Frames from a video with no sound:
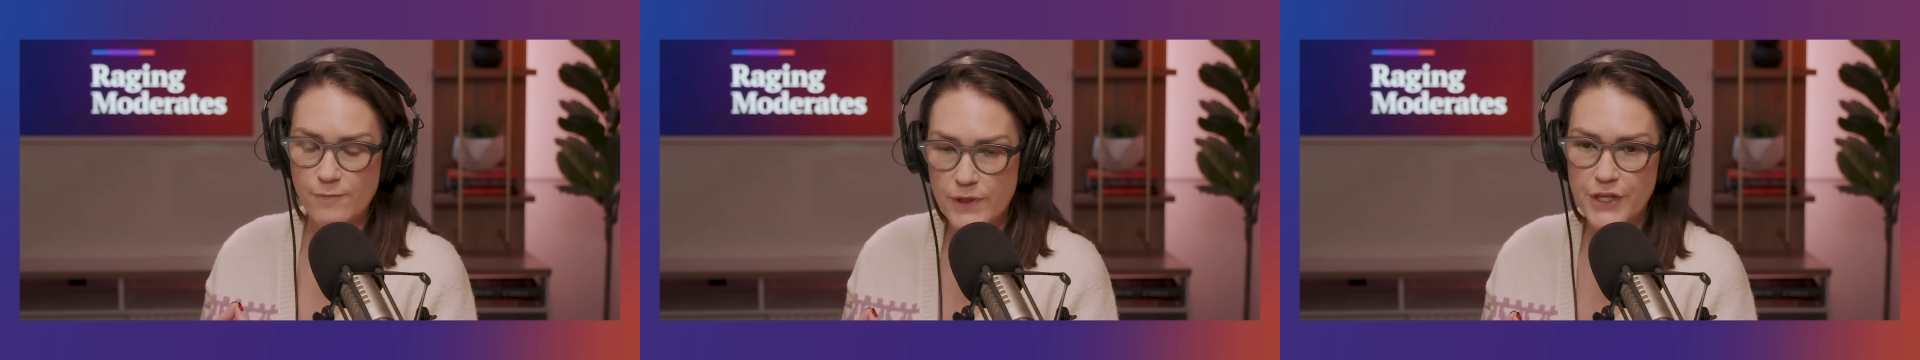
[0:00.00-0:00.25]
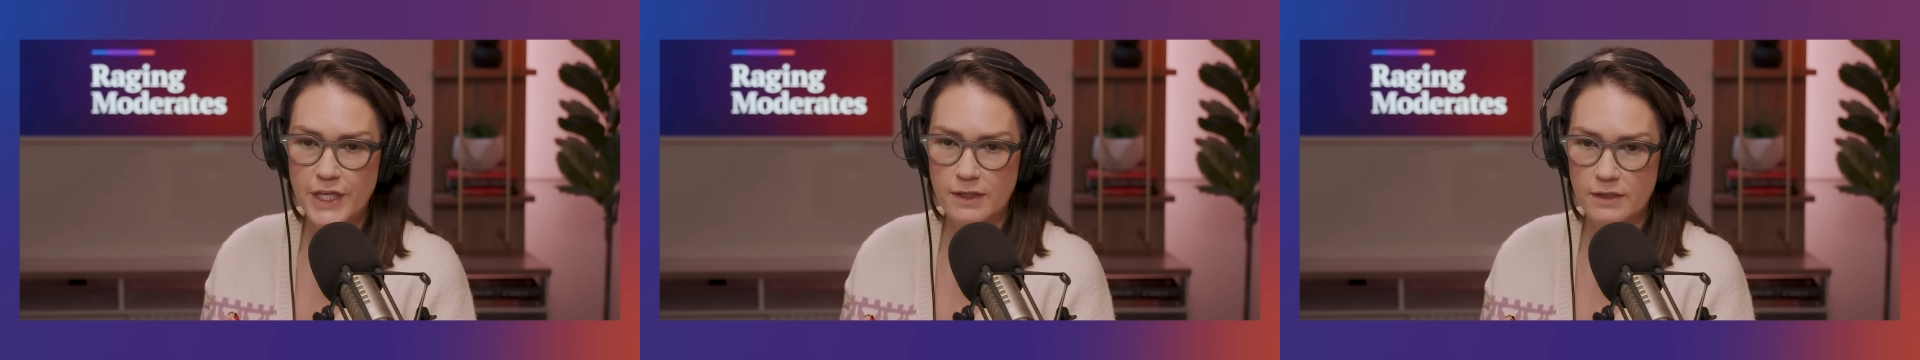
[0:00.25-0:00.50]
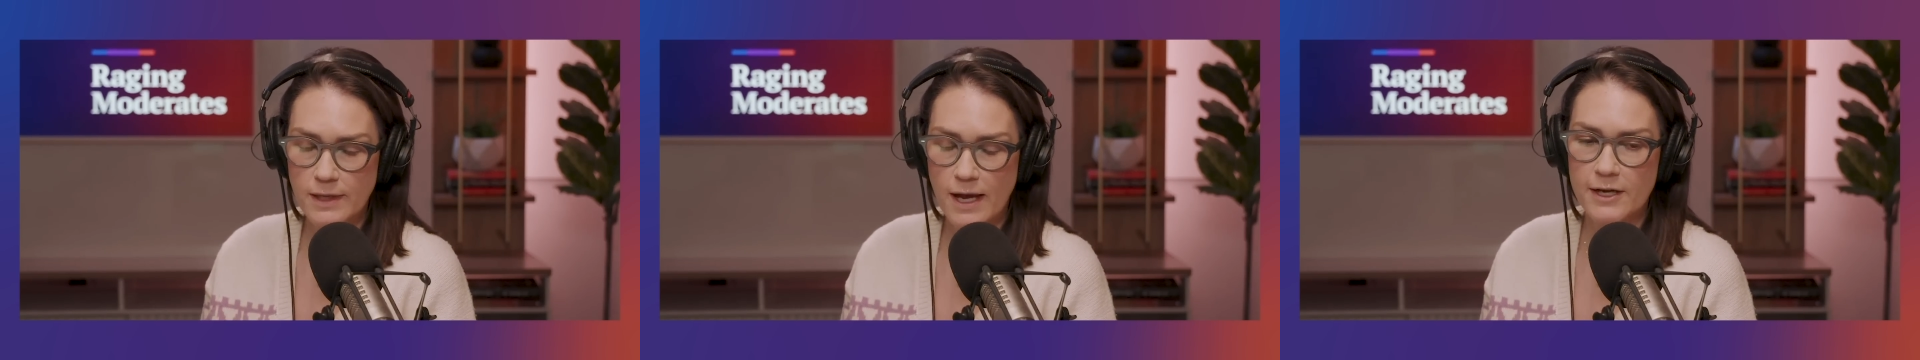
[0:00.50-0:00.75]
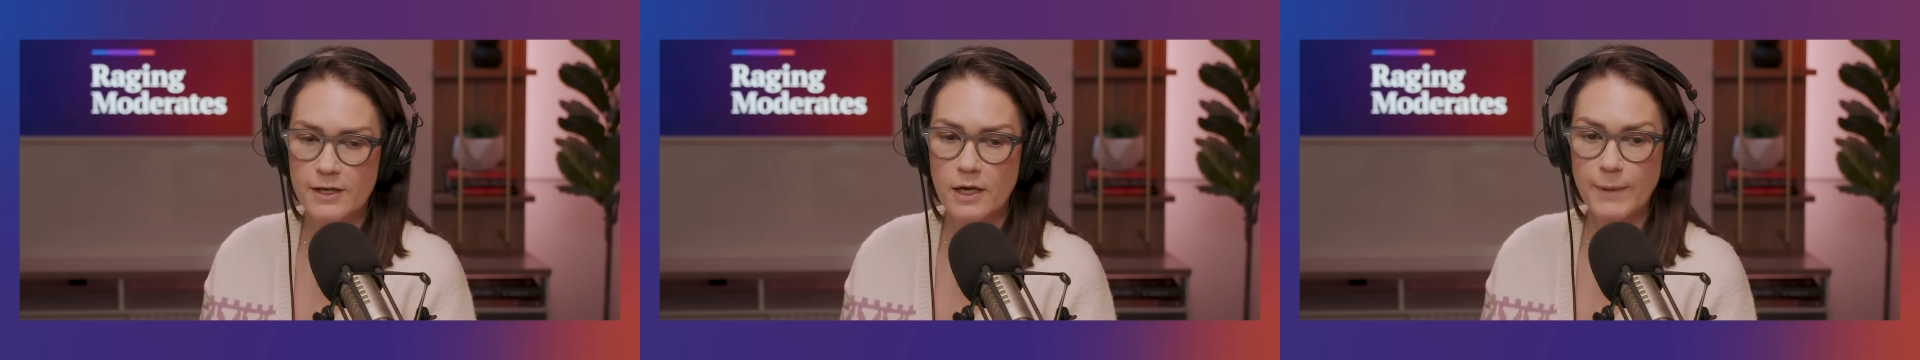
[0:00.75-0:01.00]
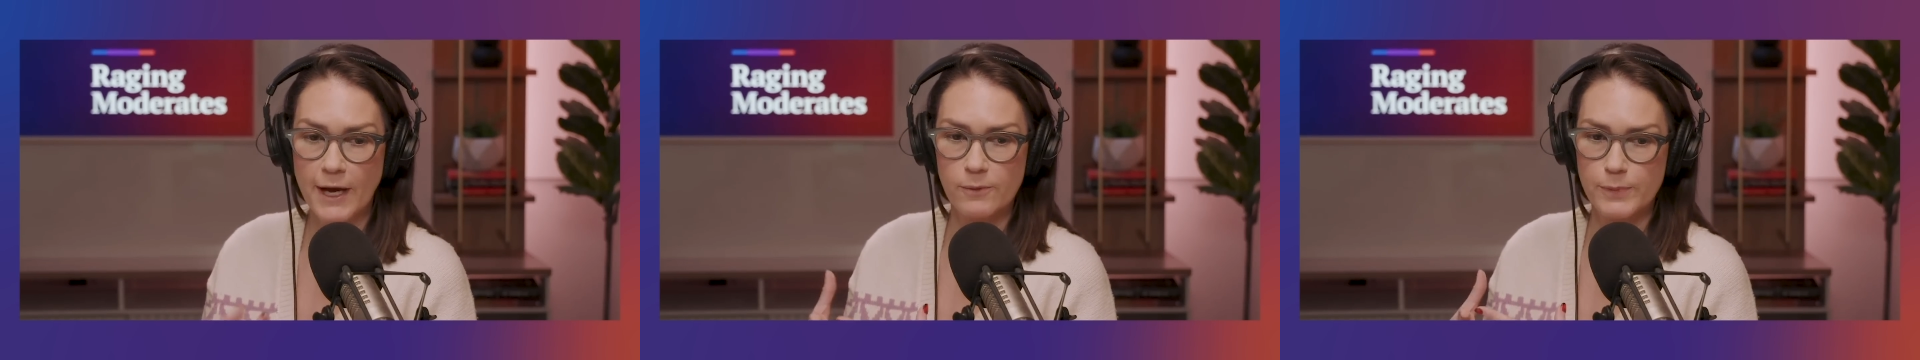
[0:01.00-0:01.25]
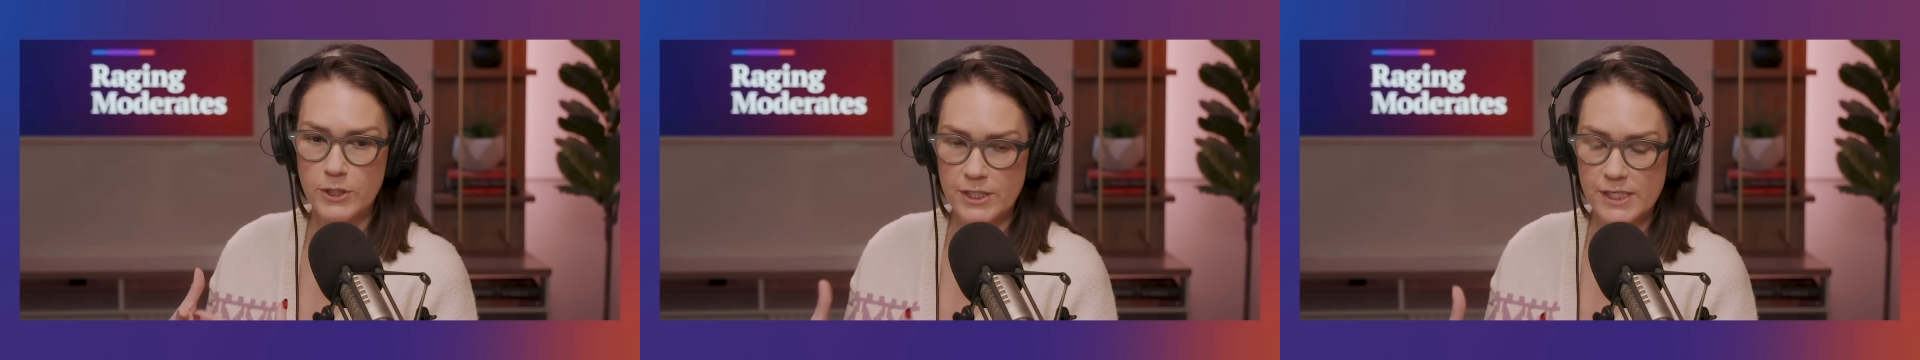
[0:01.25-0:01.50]
been thinking a lot about
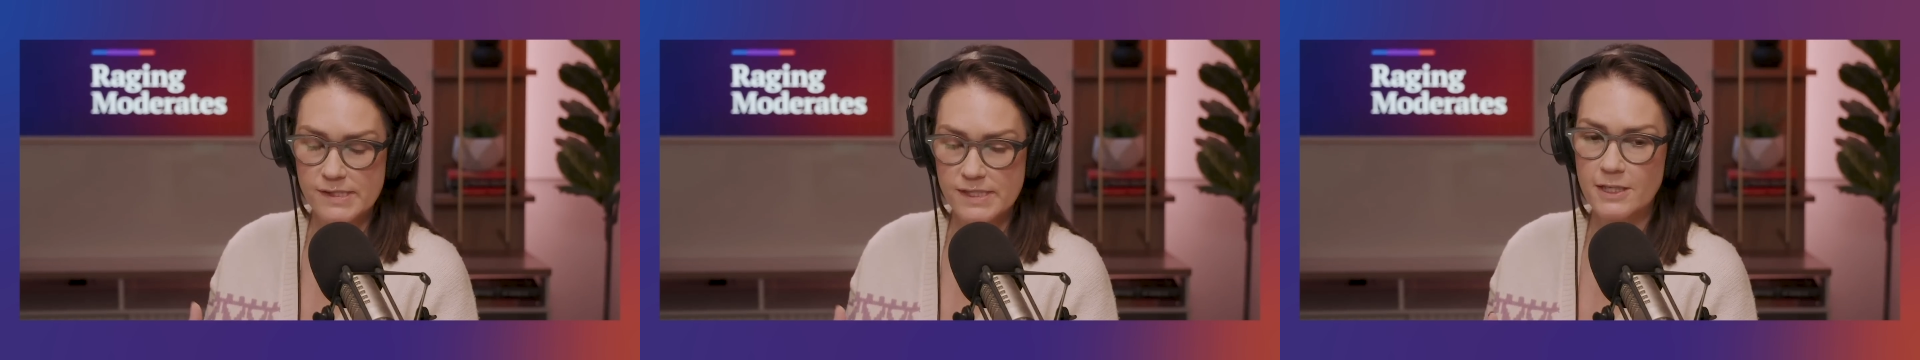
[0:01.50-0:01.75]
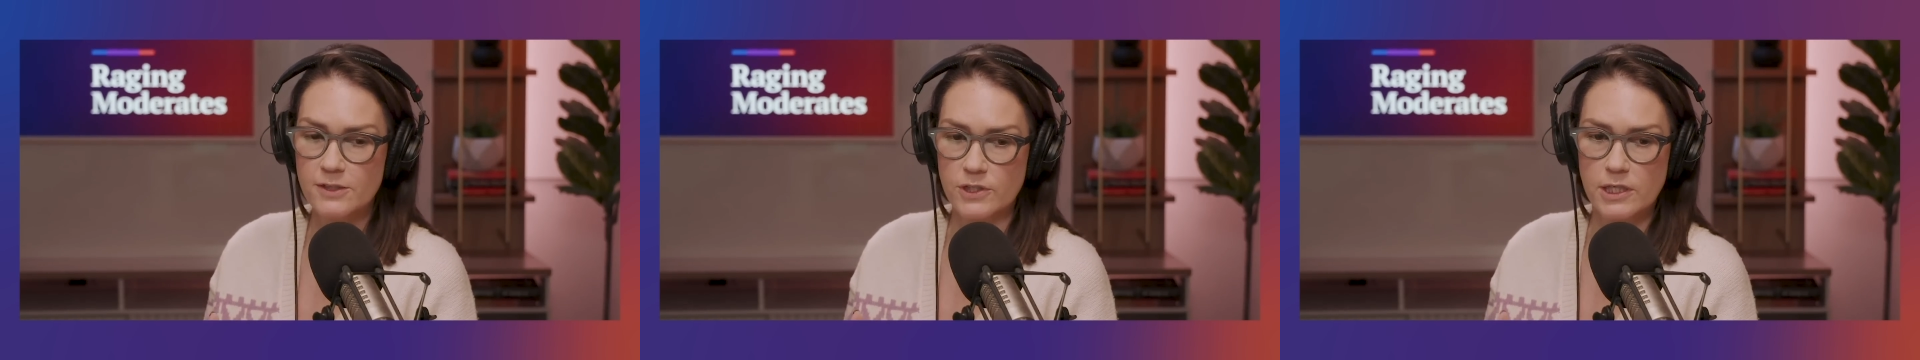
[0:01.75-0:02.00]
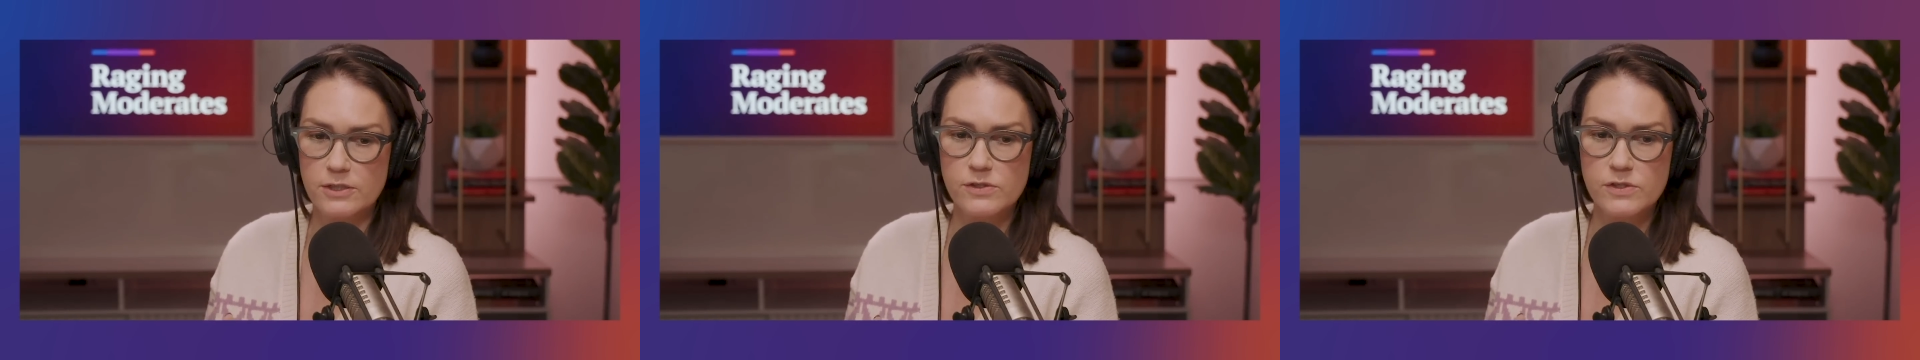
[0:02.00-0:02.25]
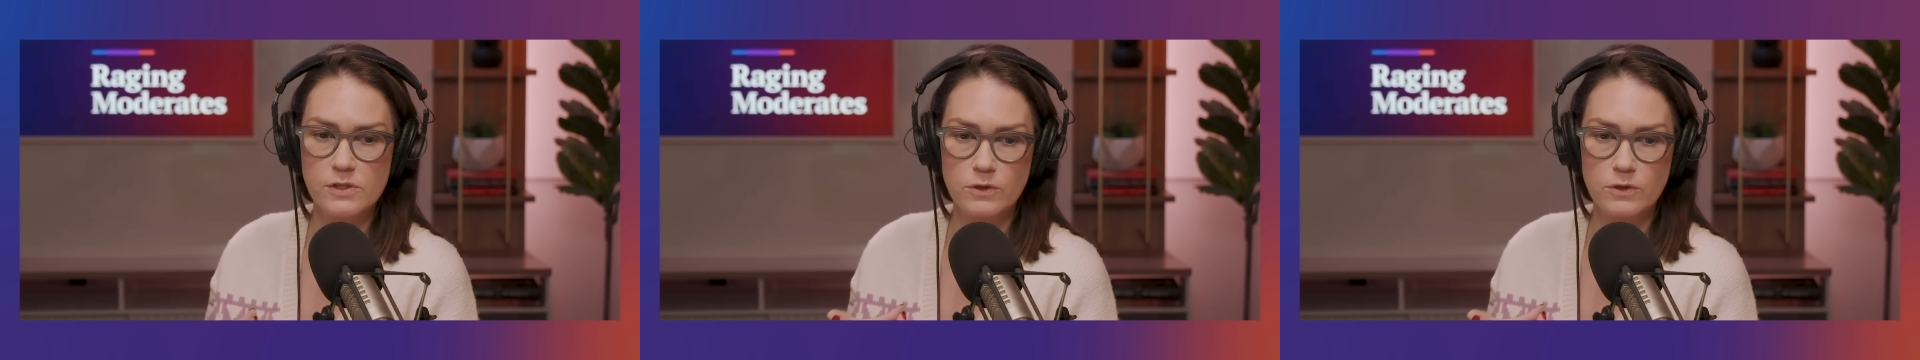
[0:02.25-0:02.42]
Bernie Sanders,